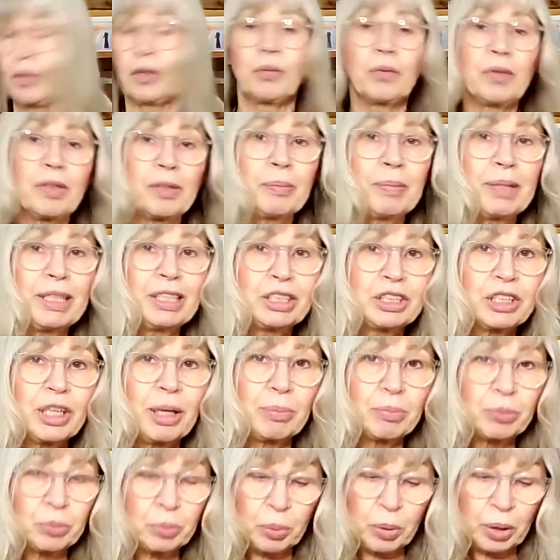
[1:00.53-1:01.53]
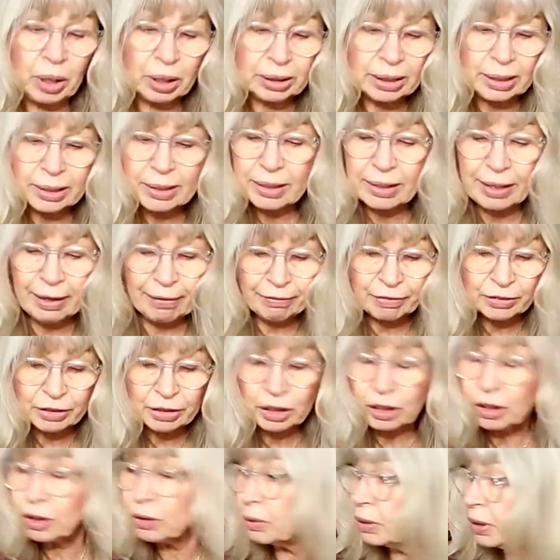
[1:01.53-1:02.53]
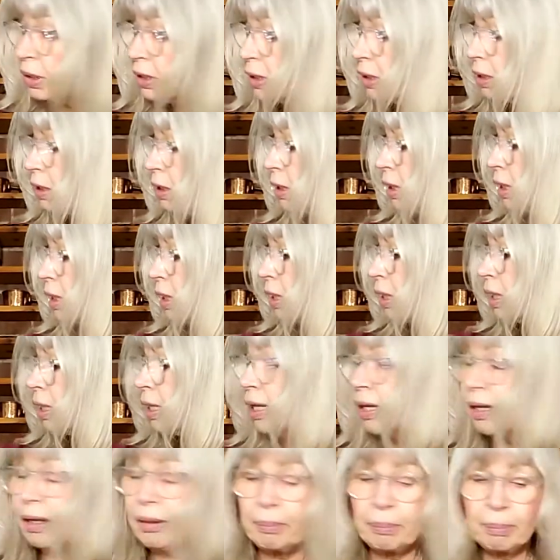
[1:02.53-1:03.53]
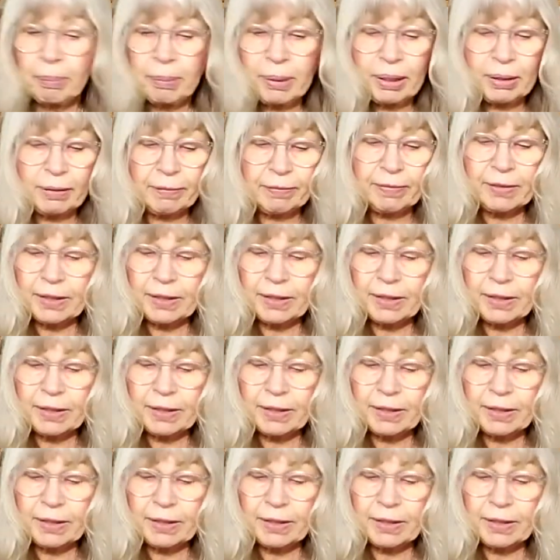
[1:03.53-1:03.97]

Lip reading: With my chopped walnuts, I've included a bit of